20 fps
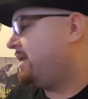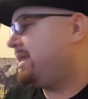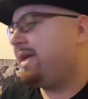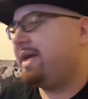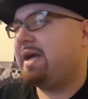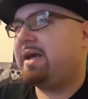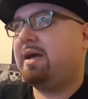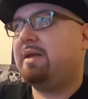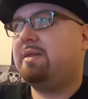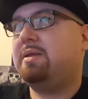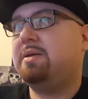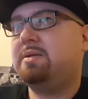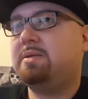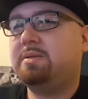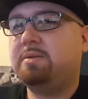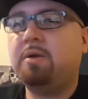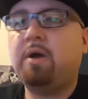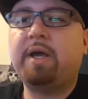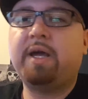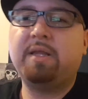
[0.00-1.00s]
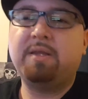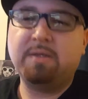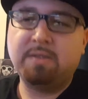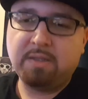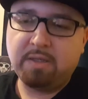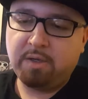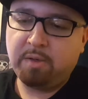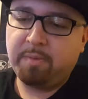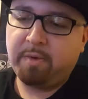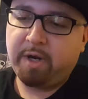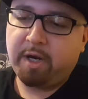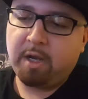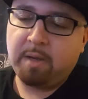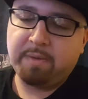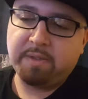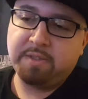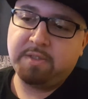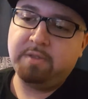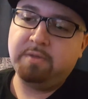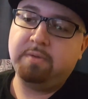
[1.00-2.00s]
I think I got this, no, I got this at Newberry
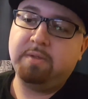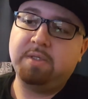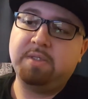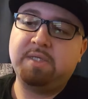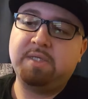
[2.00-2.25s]
Comics too, the